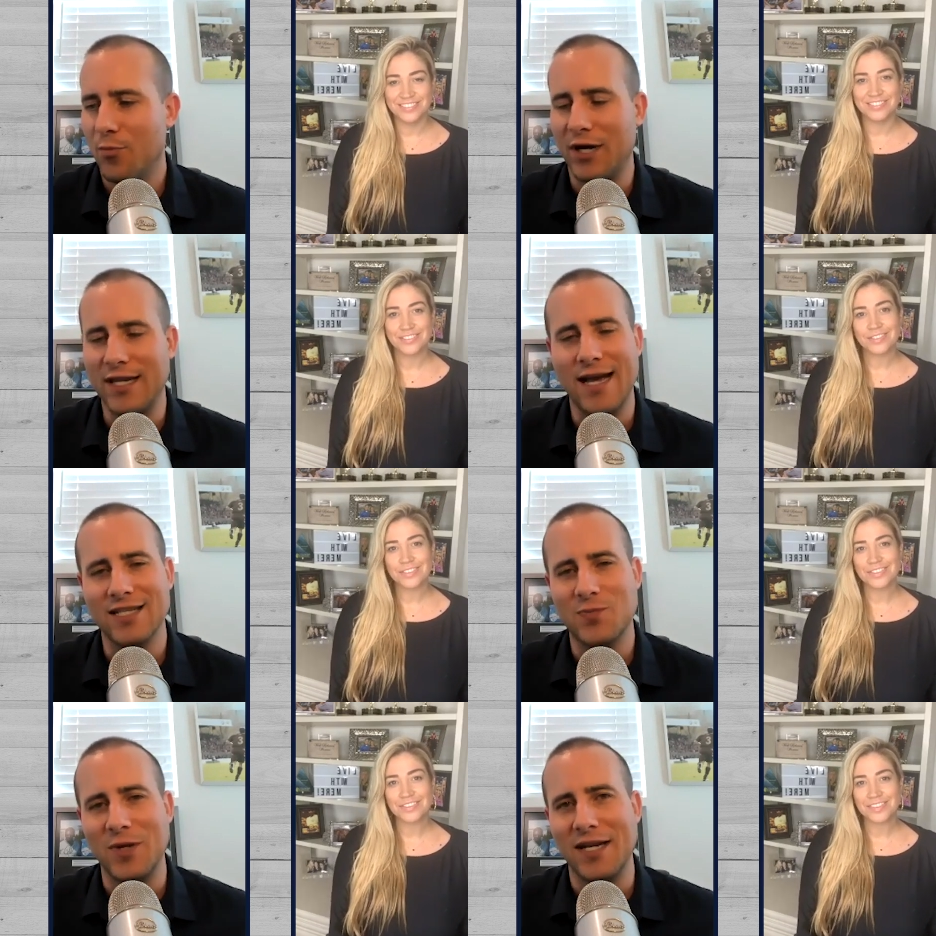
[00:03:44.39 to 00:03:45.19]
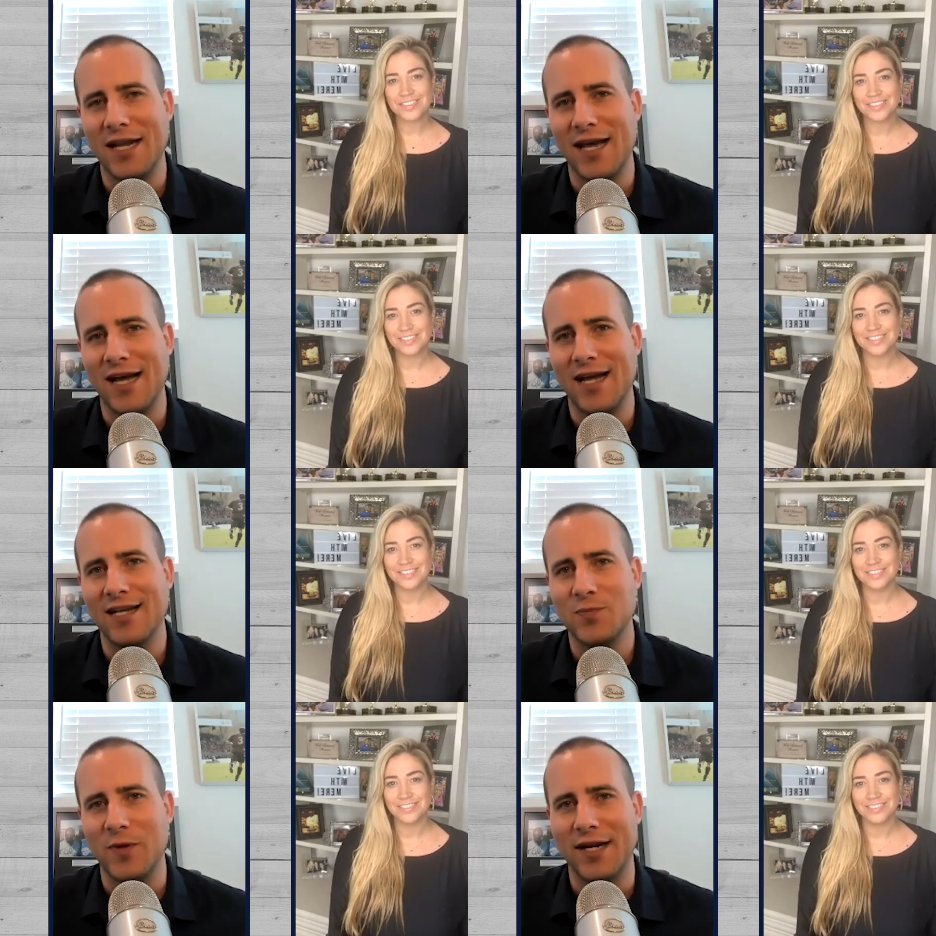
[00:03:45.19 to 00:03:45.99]
Speaker 1: But yeah, it's been uh,
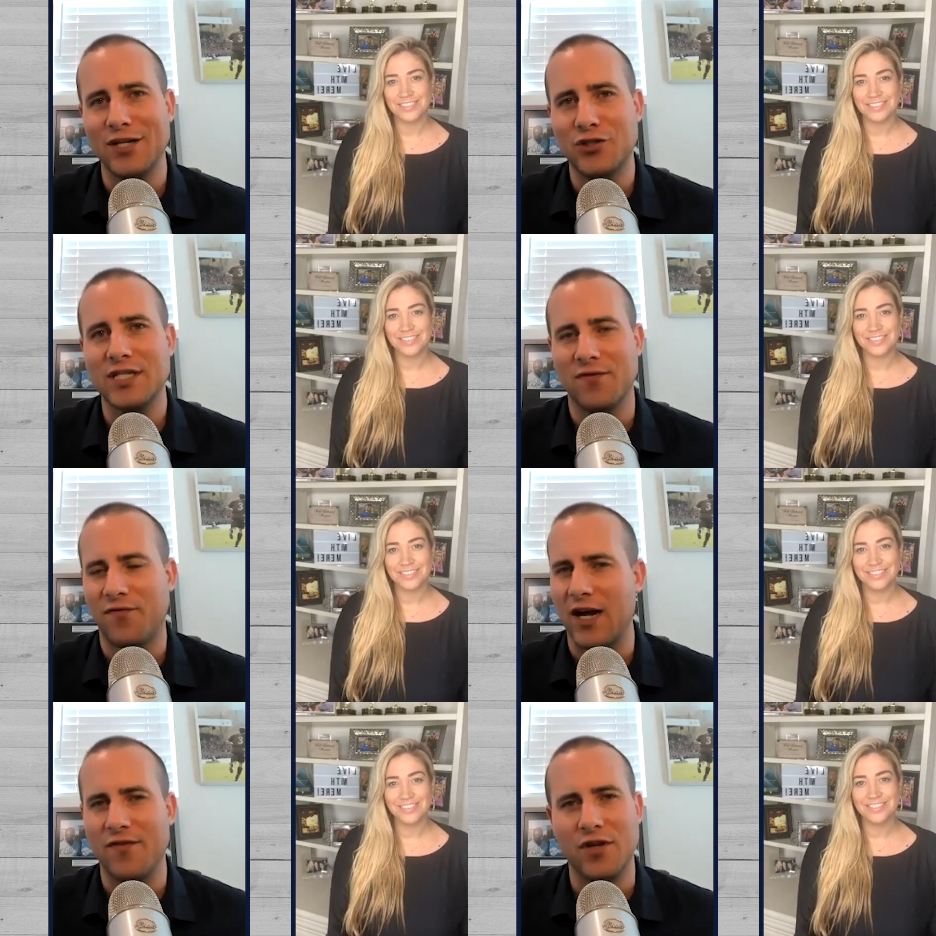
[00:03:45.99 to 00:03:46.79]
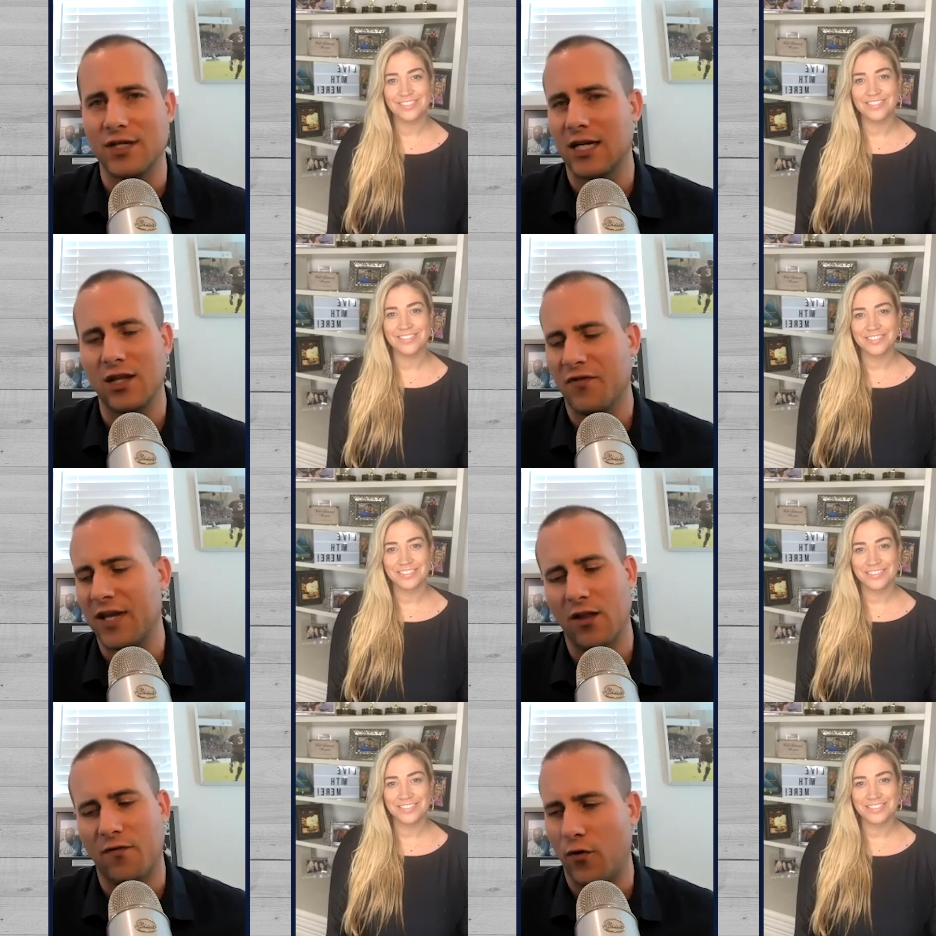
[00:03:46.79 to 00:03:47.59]
it's been an interesting five years. I love
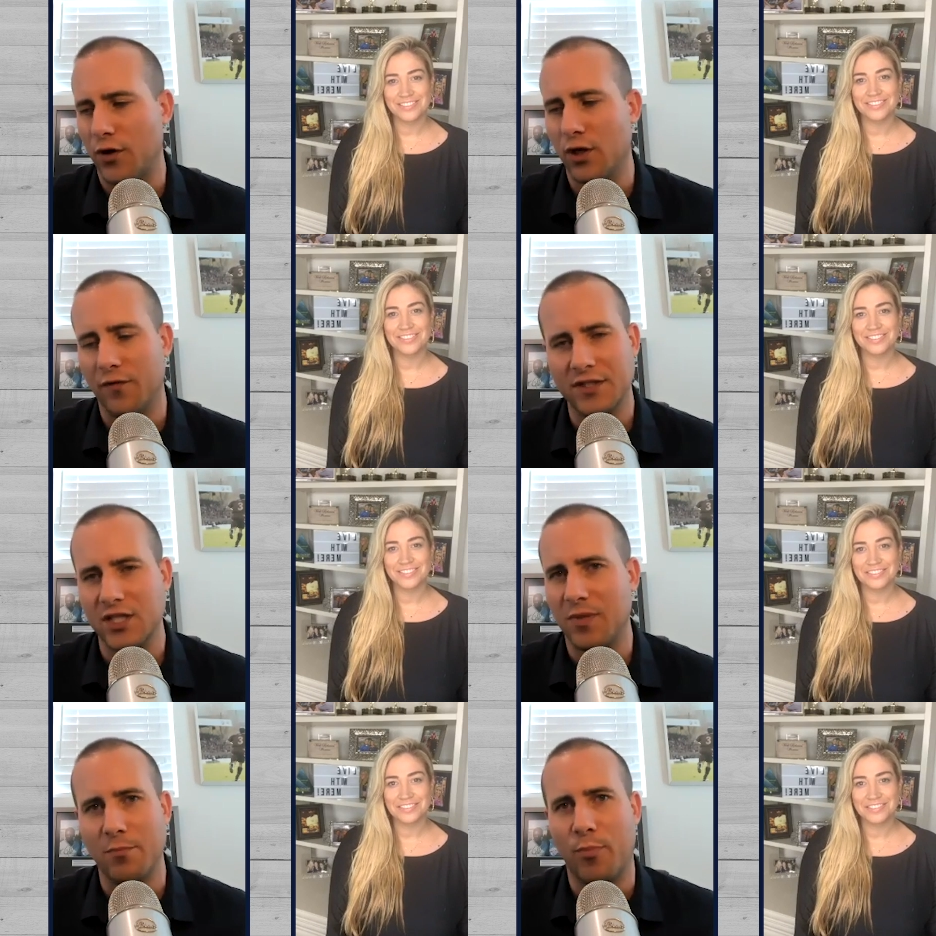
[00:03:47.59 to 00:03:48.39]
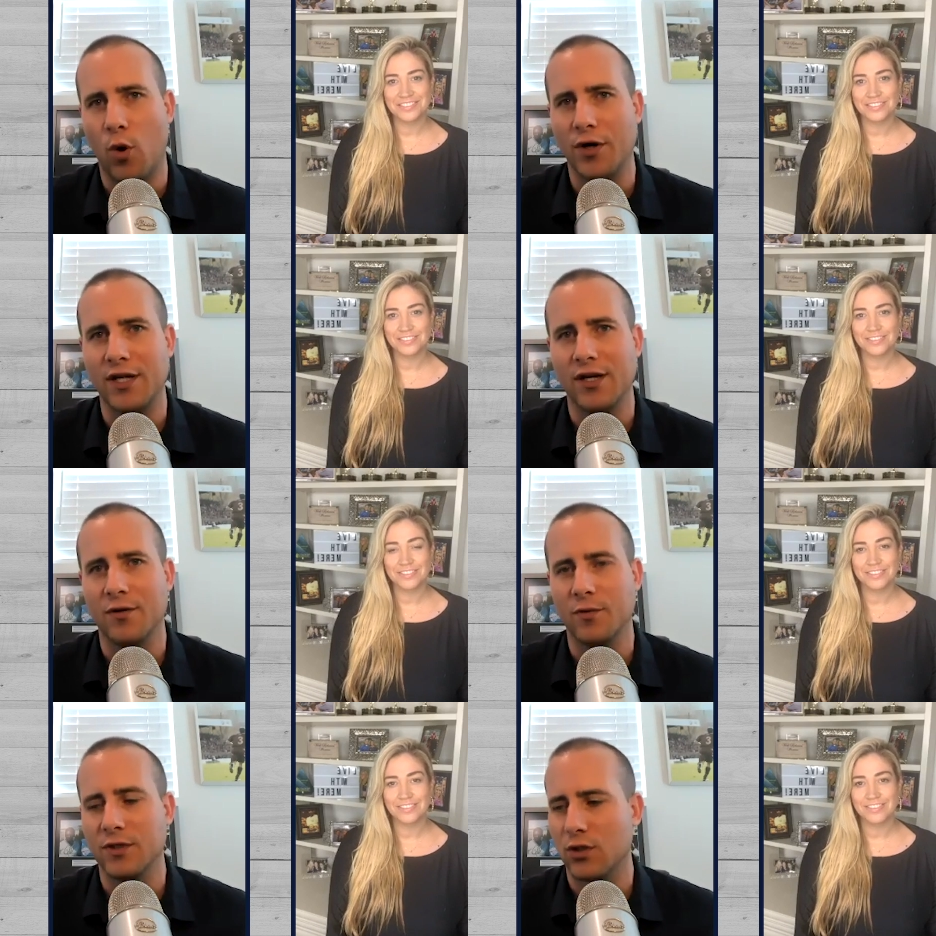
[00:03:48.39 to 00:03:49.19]
California. Obviously, being born here,
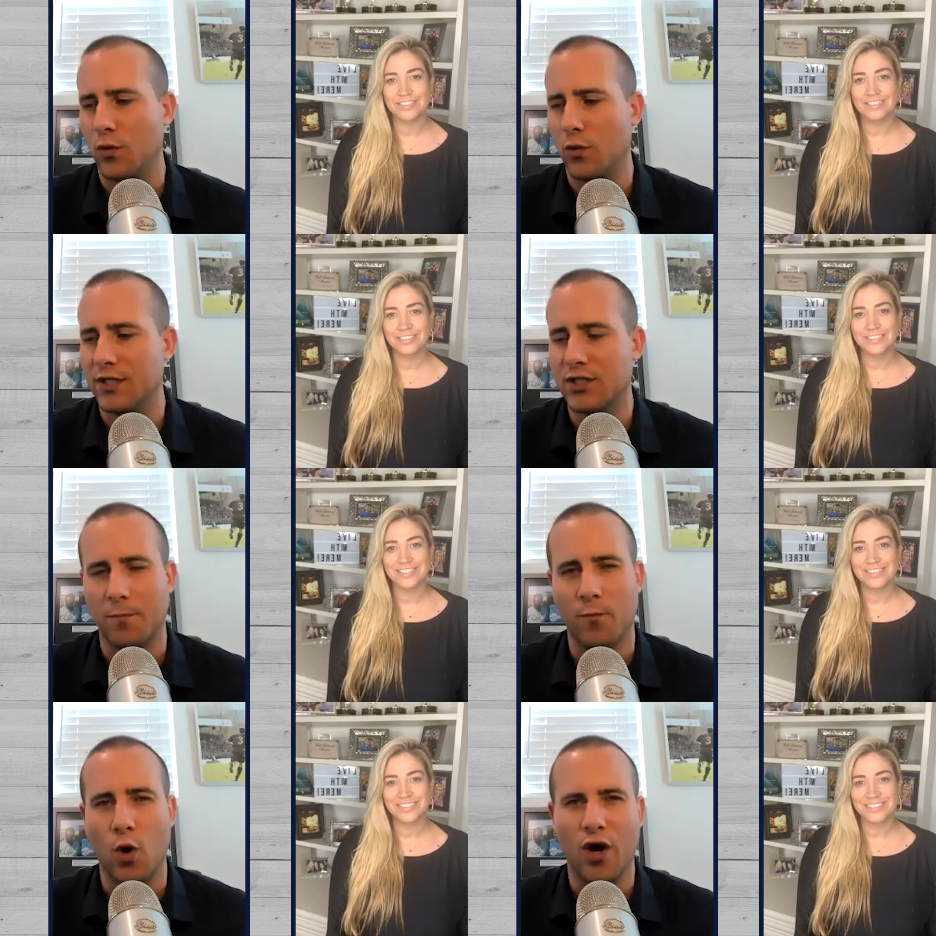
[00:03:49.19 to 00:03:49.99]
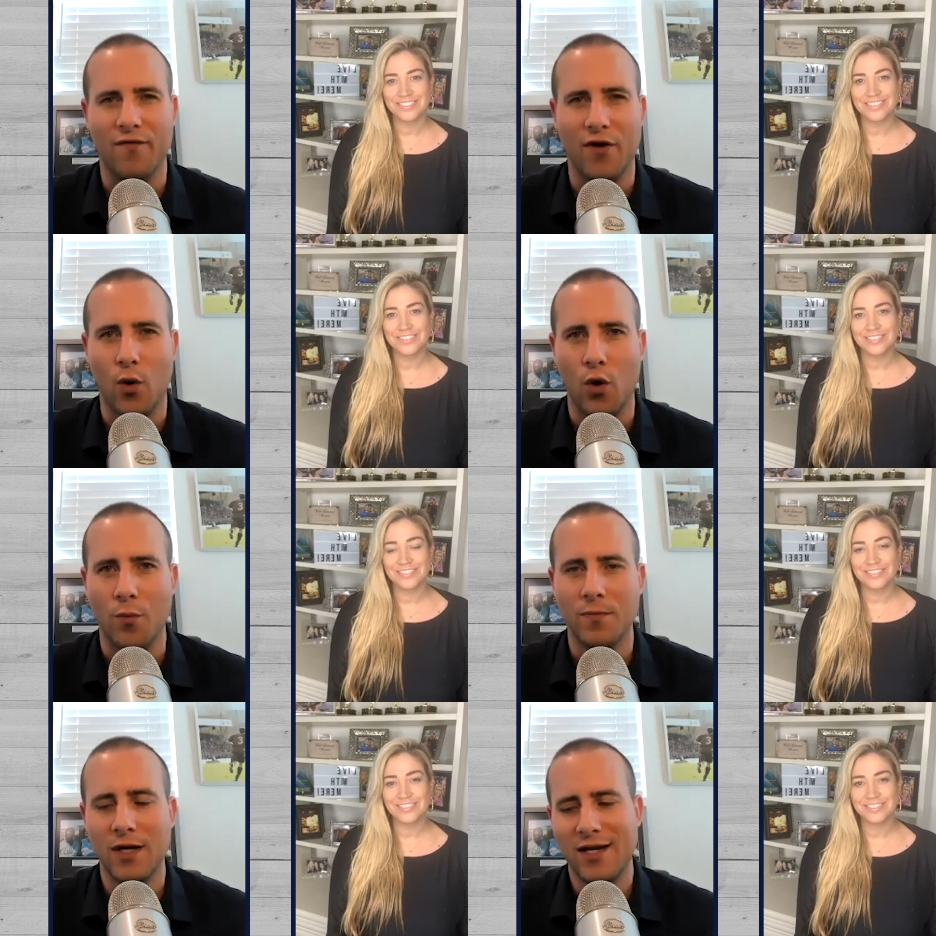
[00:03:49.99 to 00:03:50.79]
it was always somewhat of a home.